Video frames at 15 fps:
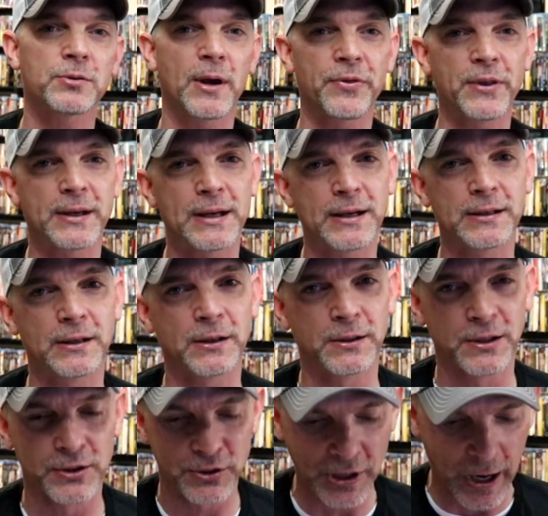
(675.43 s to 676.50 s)
so I think I did a
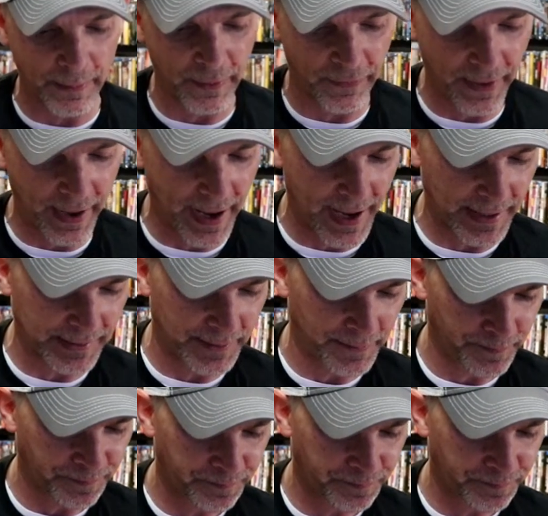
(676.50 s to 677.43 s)
good job of that.